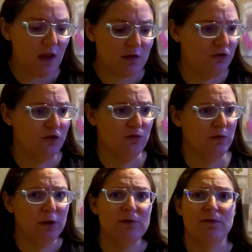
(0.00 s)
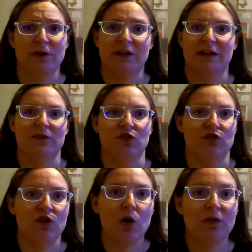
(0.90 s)
it's just really fun getting to
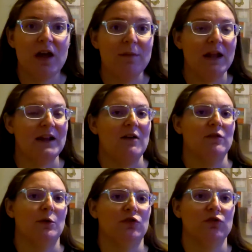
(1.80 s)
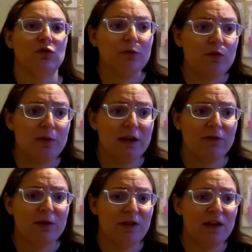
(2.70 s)
know them and have them like a crew and
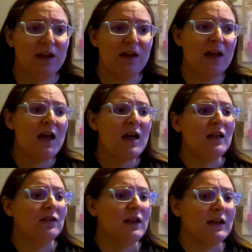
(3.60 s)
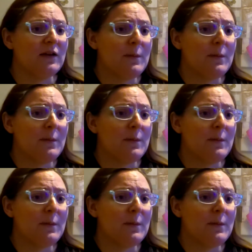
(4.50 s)
everything. Like,